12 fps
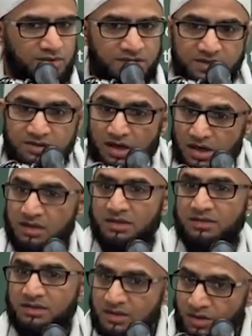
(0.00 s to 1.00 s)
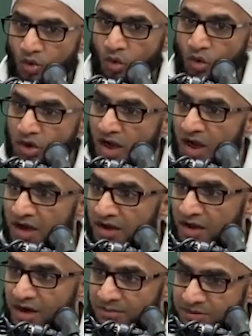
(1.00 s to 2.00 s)
These are all
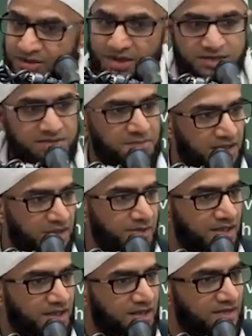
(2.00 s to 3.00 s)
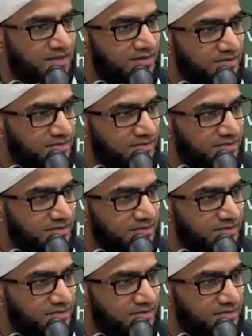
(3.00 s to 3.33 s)
haram traits, by the way.